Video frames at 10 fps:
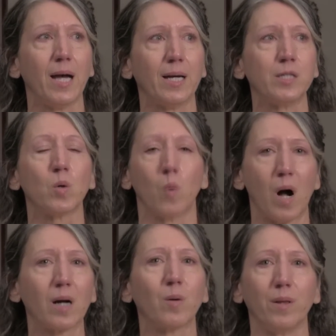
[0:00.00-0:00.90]
and to
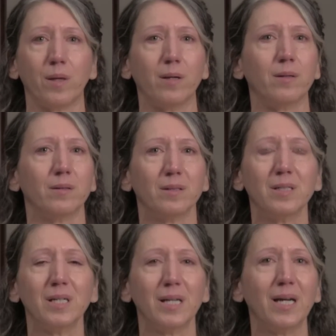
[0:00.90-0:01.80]
walk with it
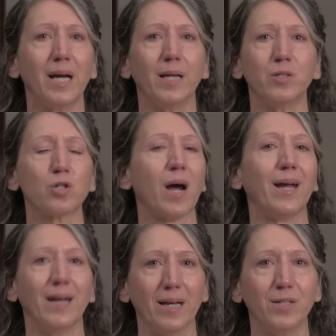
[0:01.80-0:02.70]
and try
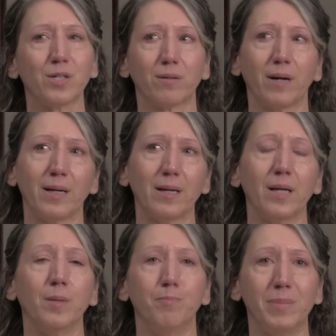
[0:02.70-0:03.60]
and integrate it
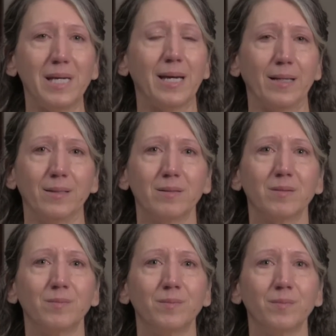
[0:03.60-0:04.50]
and be it
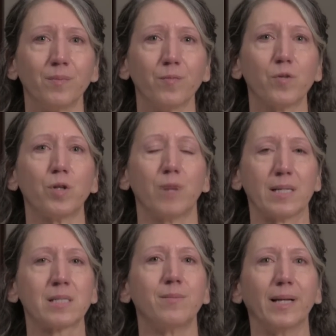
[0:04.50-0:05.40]
for the
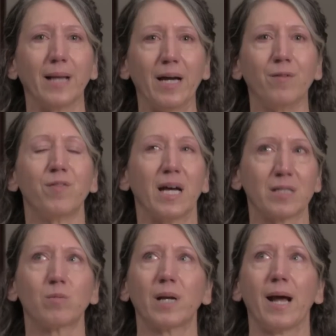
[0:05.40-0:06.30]
rest of my life.
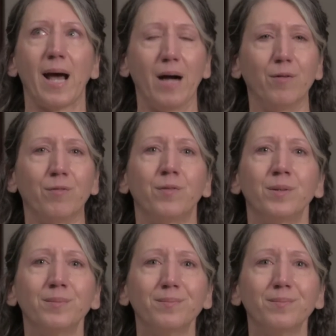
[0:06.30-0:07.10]
That's what I have.